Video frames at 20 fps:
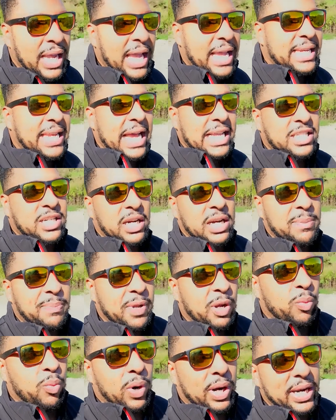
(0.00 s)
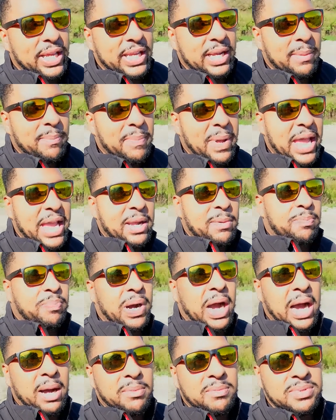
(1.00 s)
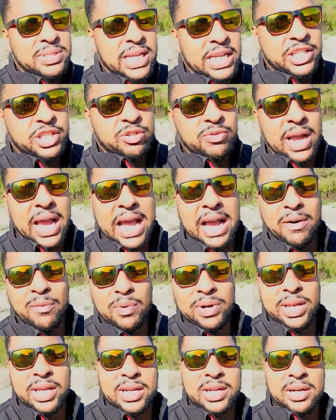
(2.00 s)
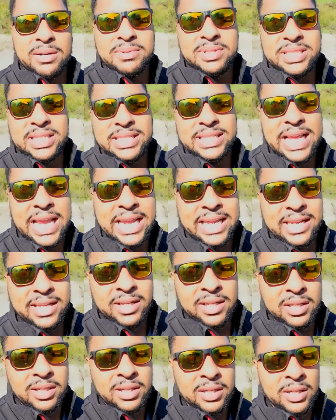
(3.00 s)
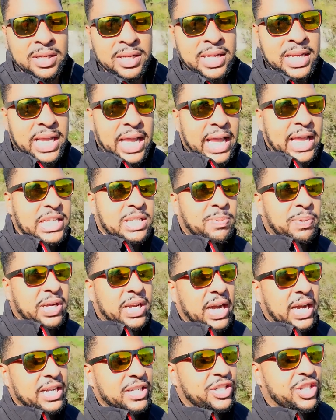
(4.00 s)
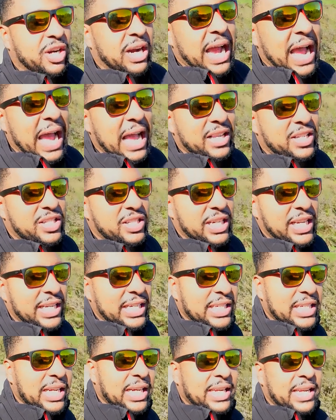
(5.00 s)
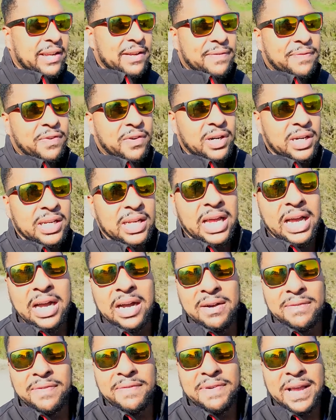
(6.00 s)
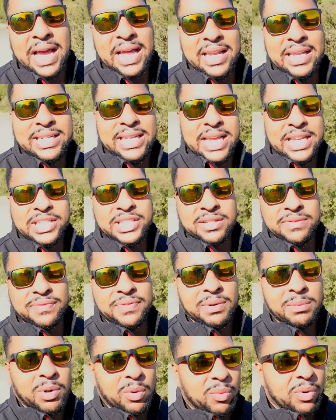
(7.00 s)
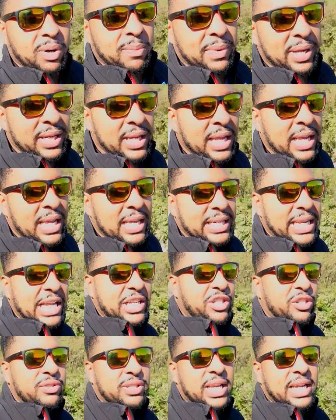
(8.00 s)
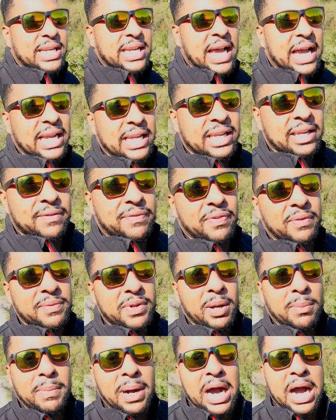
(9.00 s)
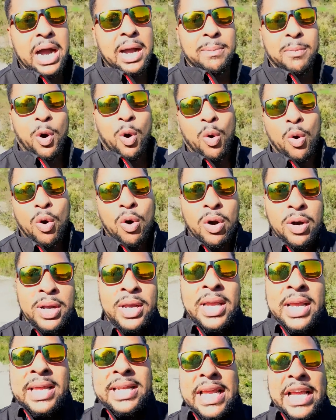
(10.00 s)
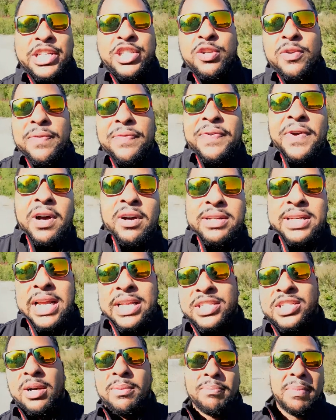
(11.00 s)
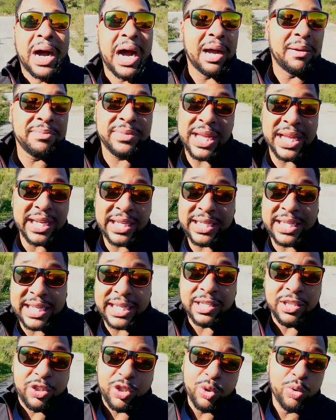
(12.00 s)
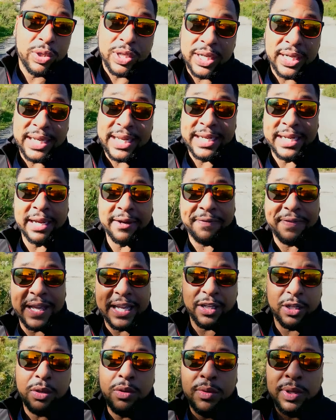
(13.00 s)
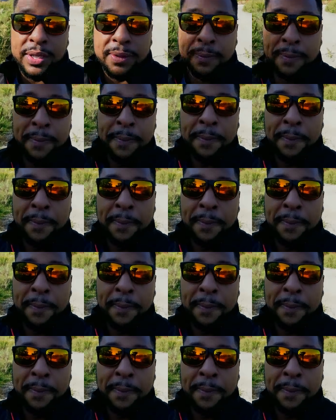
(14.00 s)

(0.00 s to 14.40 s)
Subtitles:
And that's gonna be one of your main problems that you have when it comes to dating. It's because you're actually looking for love validation from a woman that you did not get from your mom or that you felt that your mom didn't do good enough at doing.